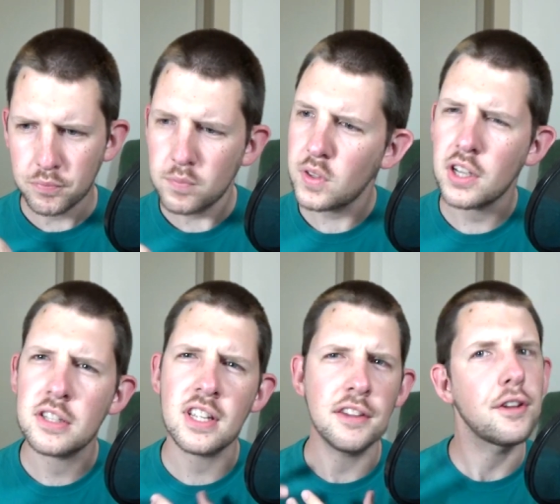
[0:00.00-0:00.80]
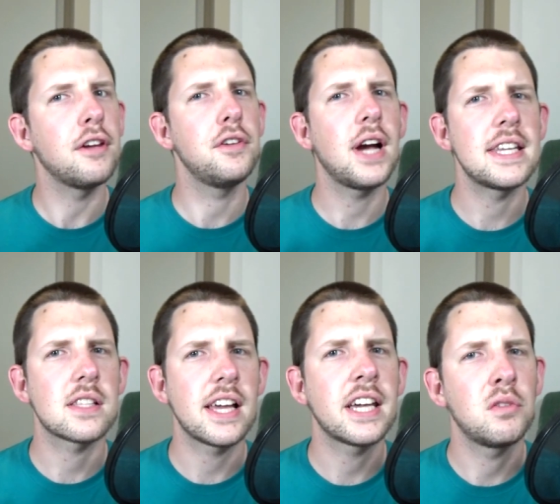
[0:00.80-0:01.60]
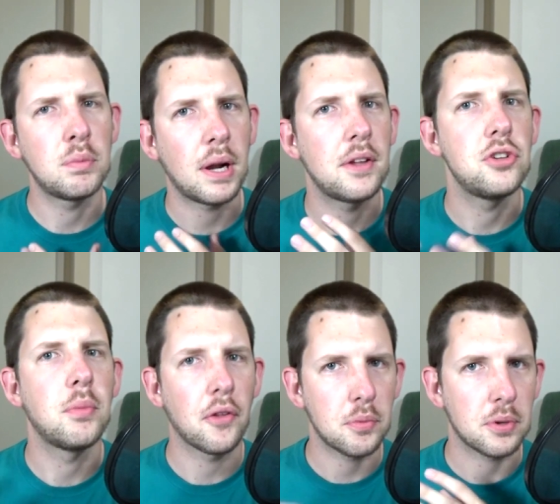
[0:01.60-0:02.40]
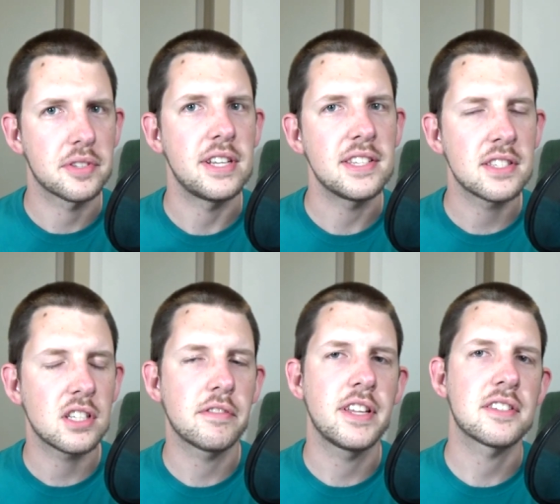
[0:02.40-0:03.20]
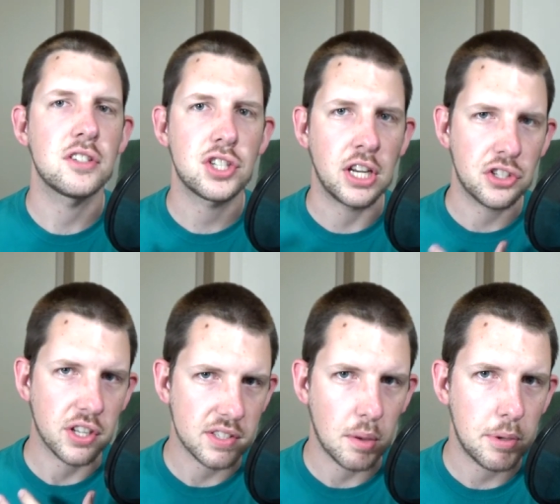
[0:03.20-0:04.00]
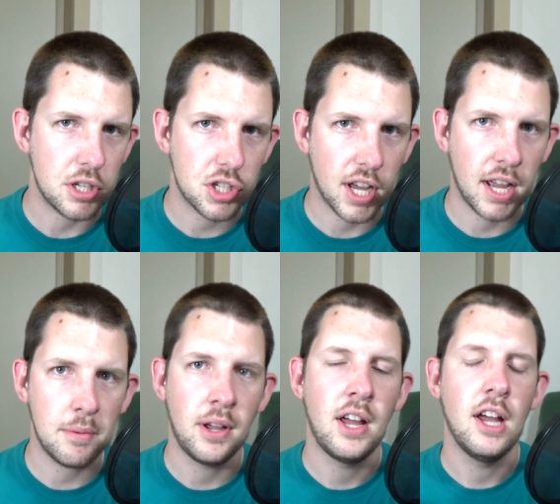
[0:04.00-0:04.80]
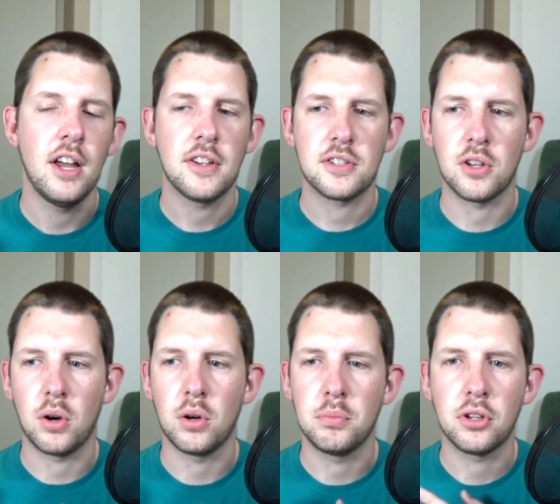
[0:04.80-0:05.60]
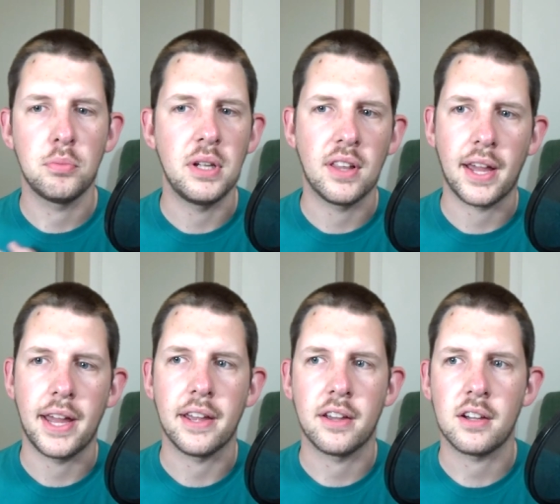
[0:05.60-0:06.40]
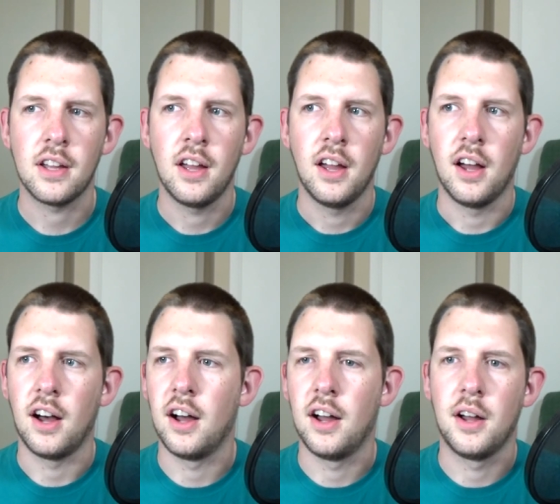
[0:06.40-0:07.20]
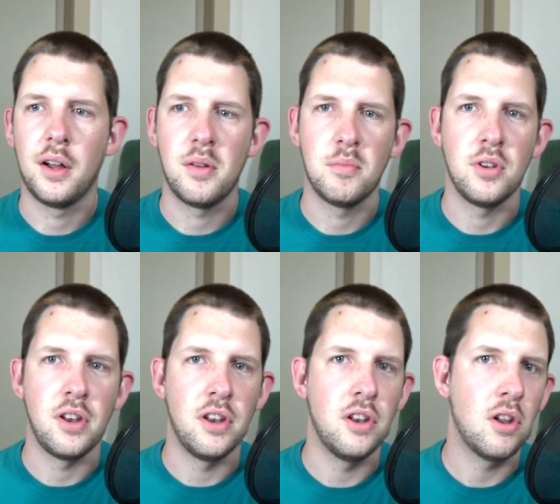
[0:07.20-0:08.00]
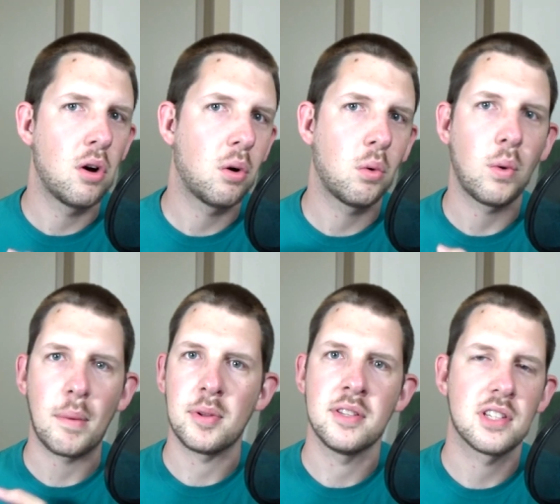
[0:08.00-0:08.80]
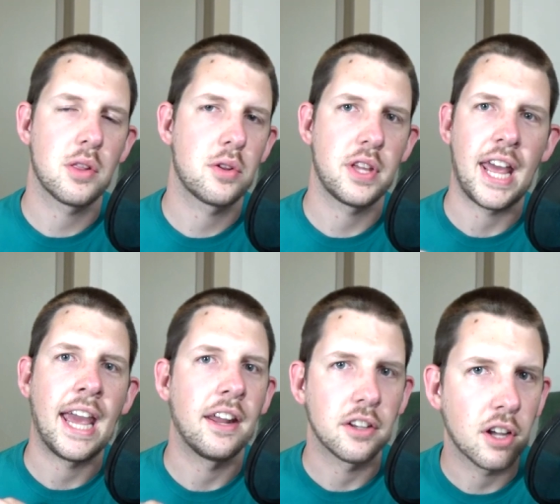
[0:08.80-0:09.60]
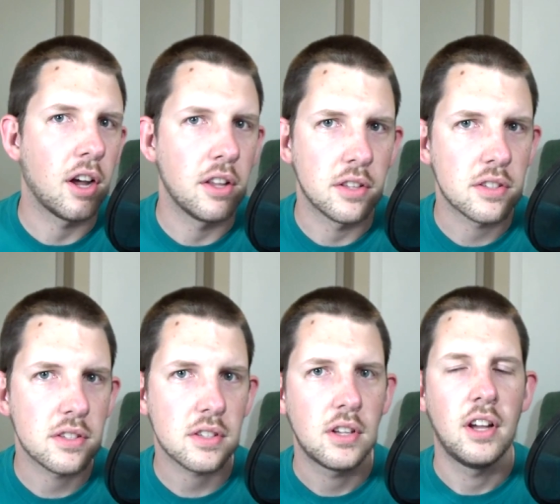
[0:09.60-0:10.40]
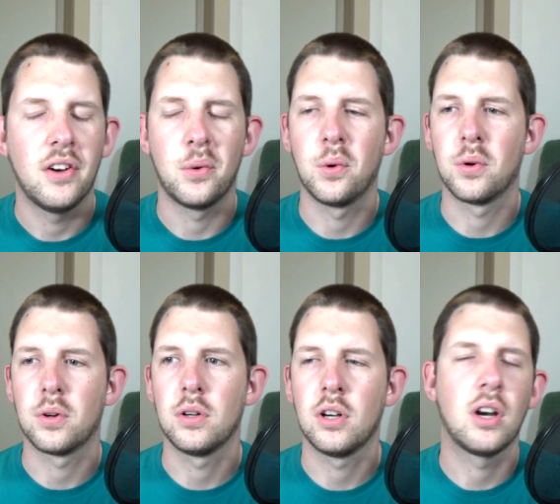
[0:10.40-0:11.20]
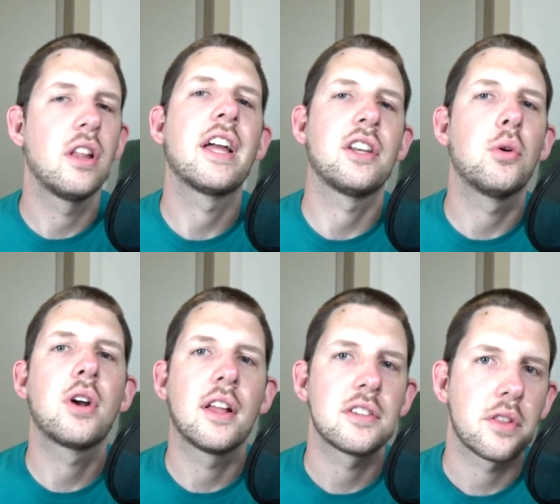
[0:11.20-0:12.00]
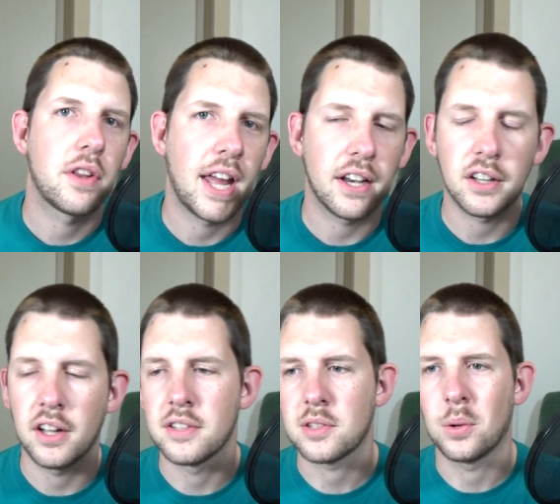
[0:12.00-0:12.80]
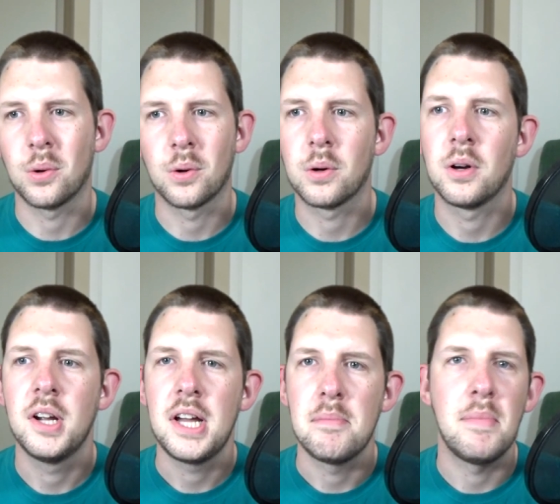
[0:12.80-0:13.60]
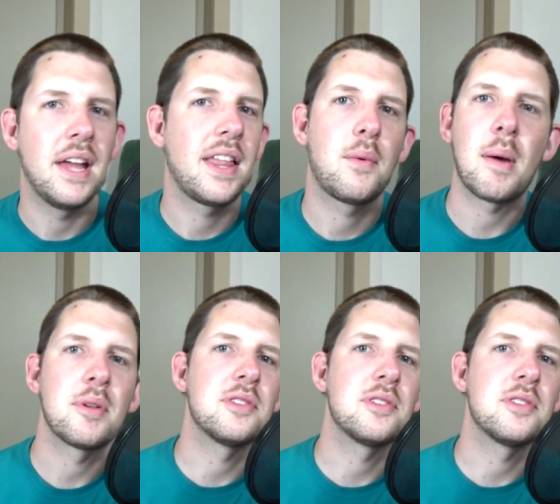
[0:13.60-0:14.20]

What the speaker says: Because if you guys like it, we'd probably do multiple seasons of this and change things up each time. So it could be like no weapons other than handguns, or like no guns other than handguns, or melee weapons